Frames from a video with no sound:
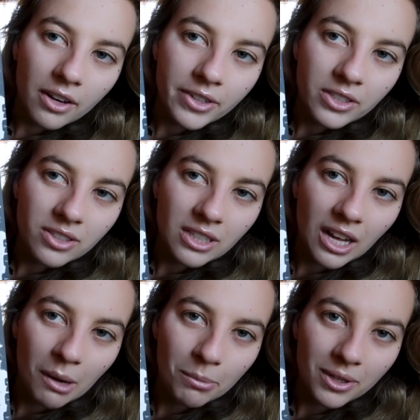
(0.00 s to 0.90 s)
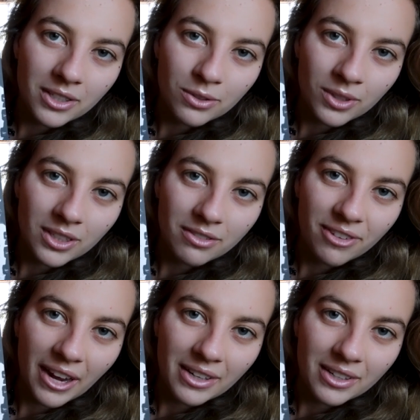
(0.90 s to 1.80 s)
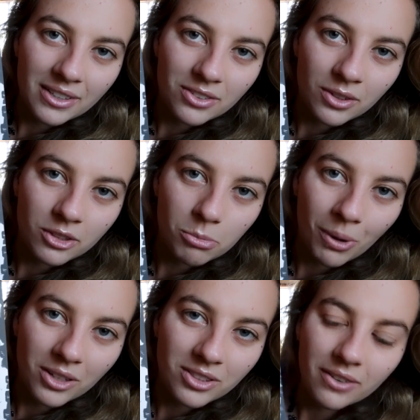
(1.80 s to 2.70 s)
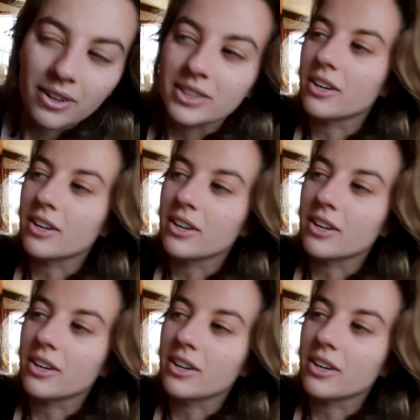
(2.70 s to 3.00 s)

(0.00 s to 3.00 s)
know if you can see that, but it's really faded in certain spots, like right